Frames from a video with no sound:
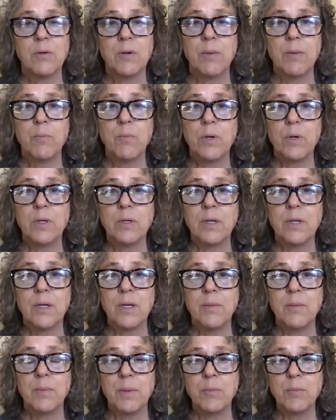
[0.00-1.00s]

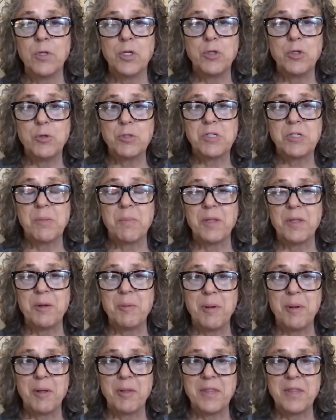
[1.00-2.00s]
I'm going to do something
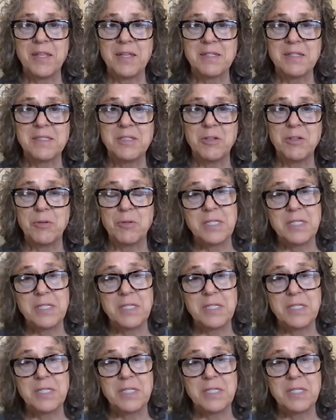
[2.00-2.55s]
about this.